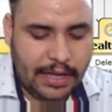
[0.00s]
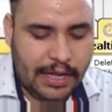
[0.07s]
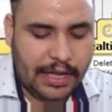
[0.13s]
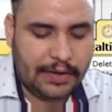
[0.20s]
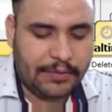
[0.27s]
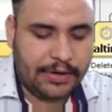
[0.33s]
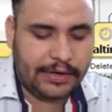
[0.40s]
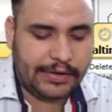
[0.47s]

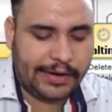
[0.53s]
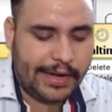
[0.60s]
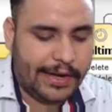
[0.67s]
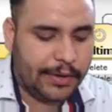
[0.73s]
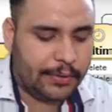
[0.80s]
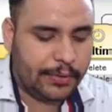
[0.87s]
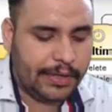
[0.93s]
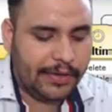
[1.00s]
I will
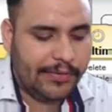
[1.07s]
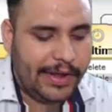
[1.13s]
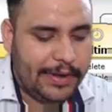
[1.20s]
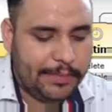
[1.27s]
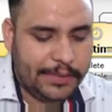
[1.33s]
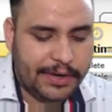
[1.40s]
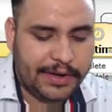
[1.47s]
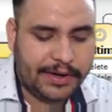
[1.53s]
try to give
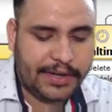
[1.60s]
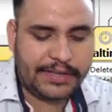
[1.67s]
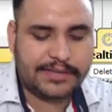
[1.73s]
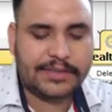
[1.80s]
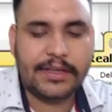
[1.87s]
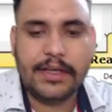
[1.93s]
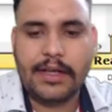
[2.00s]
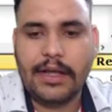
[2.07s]
IP
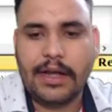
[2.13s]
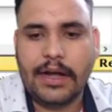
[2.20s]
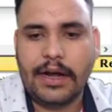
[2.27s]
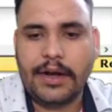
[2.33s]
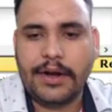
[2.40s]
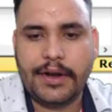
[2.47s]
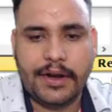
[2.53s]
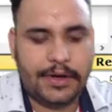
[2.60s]
address
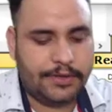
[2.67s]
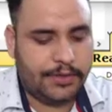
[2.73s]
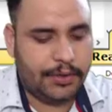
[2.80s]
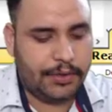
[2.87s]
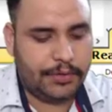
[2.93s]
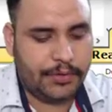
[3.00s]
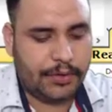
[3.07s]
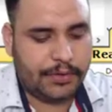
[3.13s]

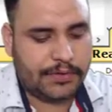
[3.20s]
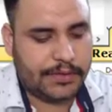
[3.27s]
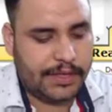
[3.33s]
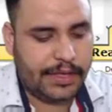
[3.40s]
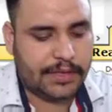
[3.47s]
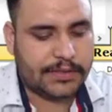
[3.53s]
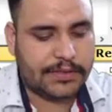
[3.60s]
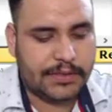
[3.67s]

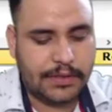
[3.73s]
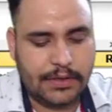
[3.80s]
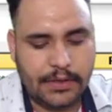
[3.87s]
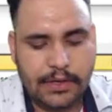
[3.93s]
100.0.0.6,